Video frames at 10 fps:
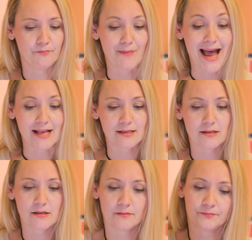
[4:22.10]

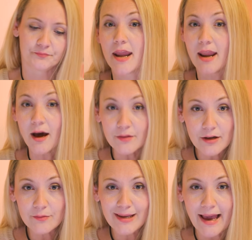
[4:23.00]
Masks. Now
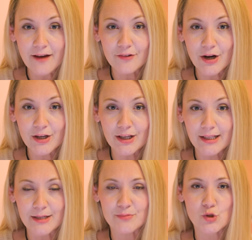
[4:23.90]
that we have our
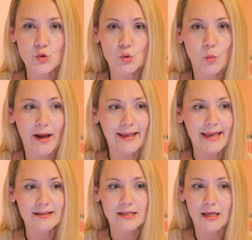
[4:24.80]
clips, why
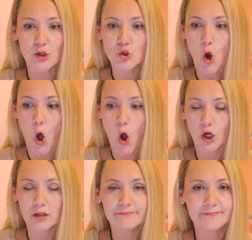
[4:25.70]
can't I talk?